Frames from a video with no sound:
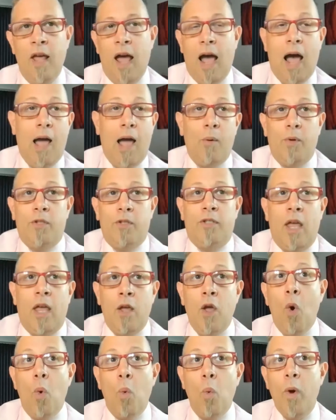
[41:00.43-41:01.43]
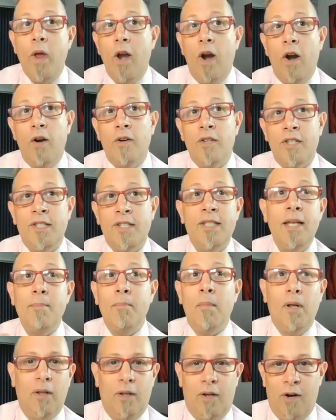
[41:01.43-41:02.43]
I would say we are
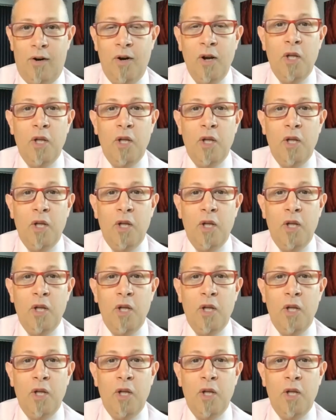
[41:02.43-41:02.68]
similar